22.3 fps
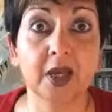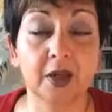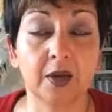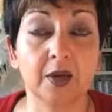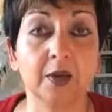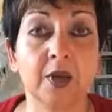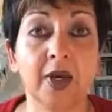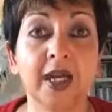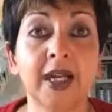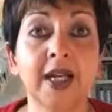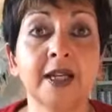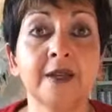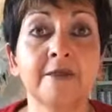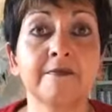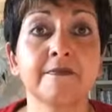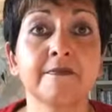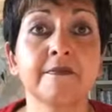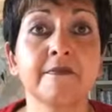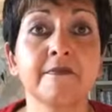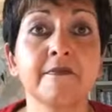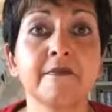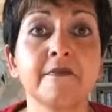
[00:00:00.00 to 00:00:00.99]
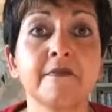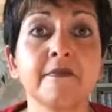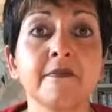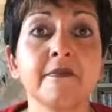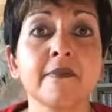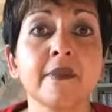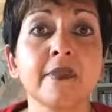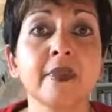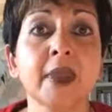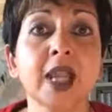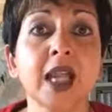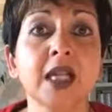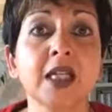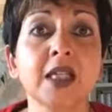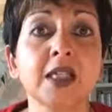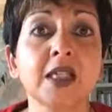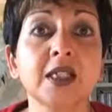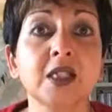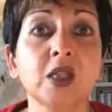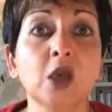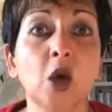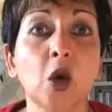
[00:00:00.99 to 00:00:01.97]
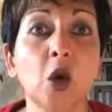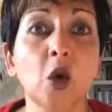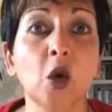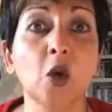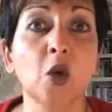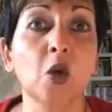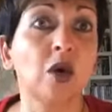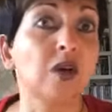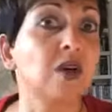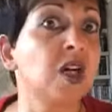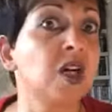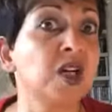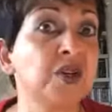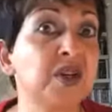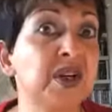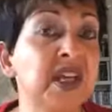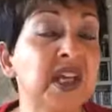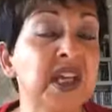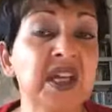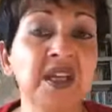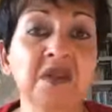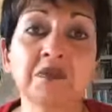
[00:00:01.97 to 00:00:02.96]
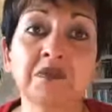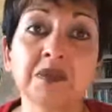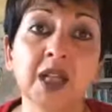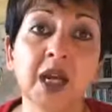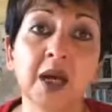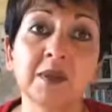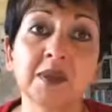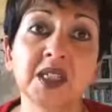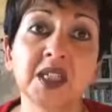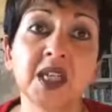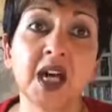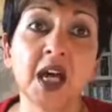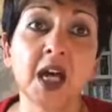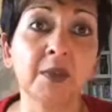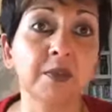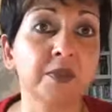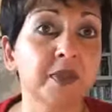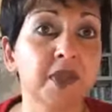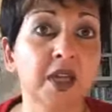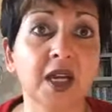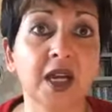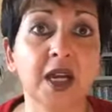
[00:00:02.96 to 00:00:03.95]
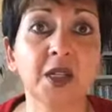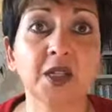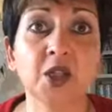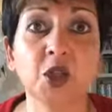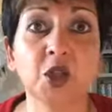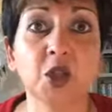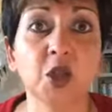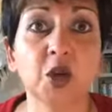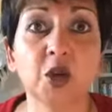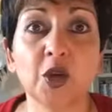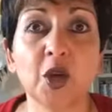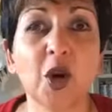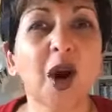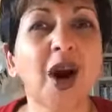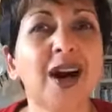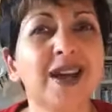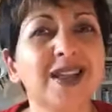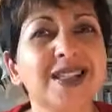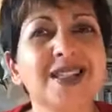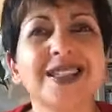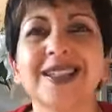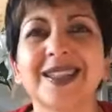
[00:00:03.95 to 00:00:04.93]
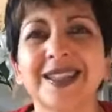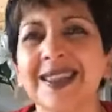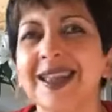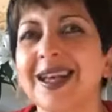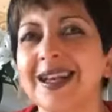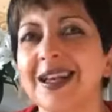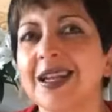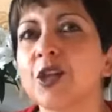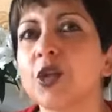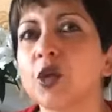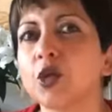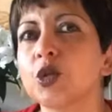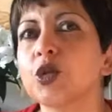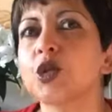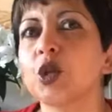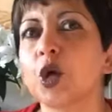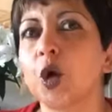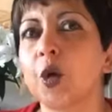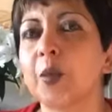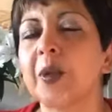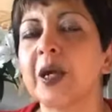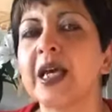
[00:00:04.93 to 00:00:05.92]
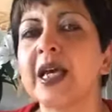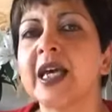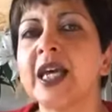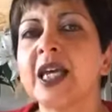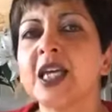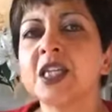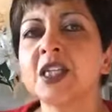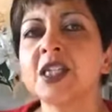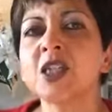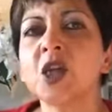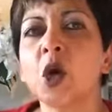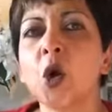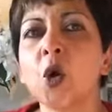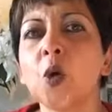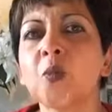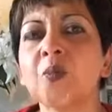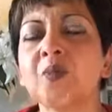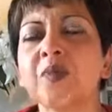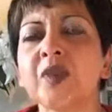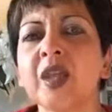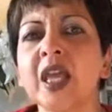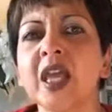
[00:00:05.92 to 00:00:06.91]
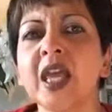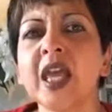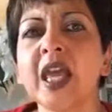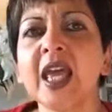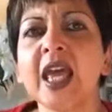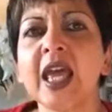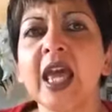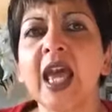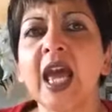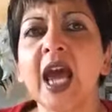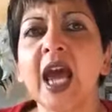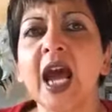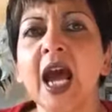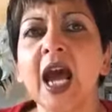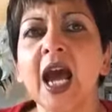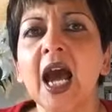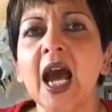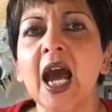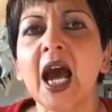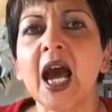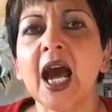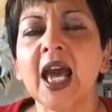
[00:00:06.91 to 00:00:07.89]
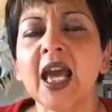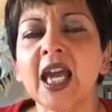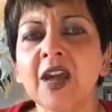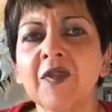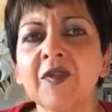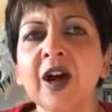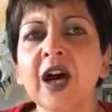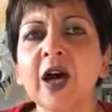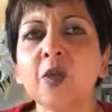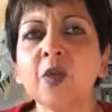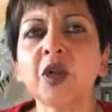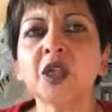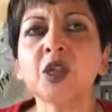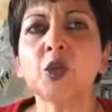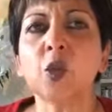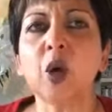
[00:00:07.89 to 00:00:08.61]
right? So agree, thumbs up, yeah? So you asked that your job. So if I were to